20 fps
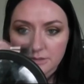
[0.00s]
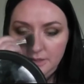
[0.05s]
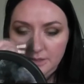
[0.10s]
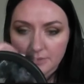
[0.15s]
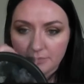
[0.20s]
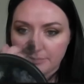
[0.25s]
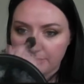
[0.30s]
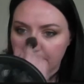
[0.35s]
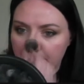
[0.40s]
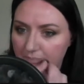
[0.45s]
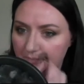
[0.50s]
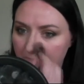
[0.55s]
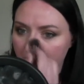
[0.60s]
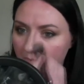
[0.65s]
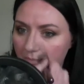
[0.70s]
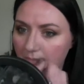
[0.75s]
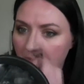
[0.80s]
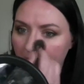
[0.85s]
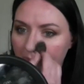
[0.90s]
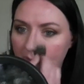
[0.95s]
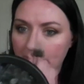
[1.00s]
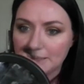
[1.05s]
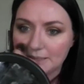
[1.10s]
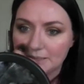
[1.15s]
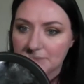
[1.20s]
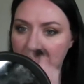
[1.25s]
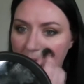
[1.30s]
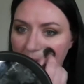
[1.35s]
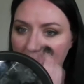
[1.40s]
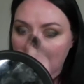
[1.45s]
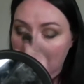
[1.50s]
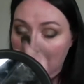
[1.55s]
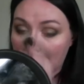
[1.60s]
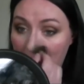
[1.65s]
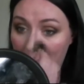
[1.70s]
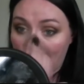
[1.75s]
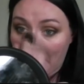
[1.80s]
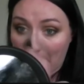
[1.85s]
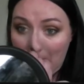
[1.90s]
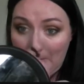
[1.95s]
It reminds me
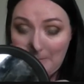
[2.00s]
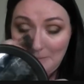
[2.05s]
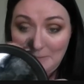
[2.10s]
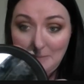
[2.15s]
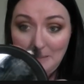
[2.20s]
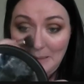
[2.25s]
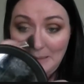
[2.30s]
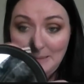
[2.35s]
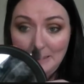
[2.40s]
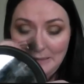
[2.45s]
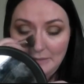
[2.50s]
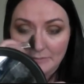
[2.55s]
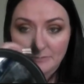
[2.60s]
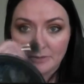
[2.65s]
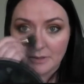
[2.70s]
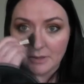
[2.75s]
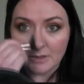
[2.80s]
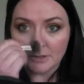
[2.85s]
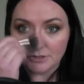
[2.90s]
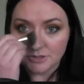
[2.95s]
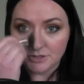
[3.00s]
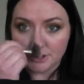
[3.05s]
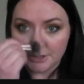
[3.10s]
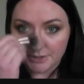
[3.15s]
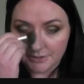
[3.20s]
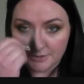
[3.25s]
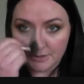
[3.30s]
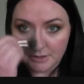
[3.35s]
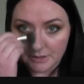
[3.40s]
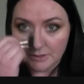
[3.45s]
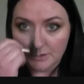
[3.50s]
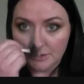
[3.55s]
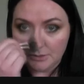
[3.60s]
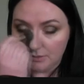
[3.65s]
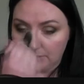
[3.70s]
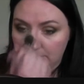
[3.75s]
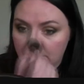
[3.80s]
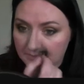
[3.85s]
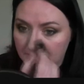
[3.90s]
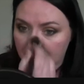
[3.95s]
slightly of NARS Sheer
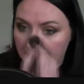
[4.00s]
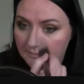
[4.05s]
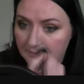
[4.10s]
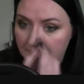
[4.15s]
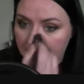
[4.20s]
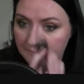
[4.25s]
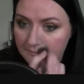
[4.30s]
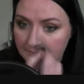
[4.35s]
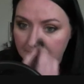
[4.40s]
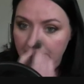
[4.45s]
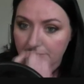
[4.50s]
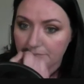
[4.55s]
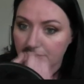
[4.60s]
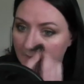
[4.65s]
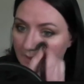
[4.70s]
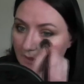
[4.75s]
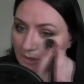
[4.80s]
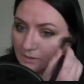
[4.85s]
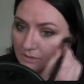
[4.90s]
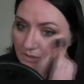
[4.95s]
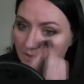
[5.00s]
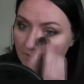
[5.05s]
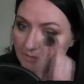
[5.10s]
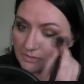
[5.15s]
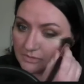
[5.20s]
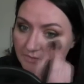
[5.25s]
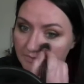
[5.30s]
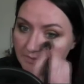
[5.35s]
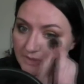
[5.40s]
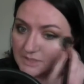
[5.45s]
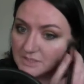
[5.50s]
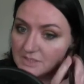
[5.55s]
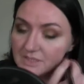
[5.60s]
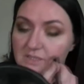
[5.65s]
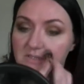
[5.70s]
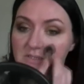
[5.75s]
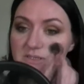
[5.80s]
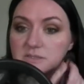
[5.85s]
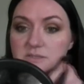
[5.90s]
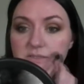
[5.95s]
Glow in terms of
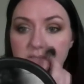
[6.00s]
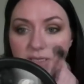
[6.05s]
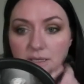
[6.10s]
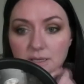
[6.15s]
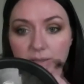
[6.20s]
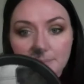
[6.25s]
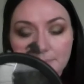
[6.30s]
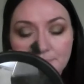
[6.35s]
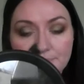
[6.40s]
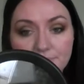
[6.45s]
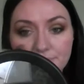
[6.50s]
consistency.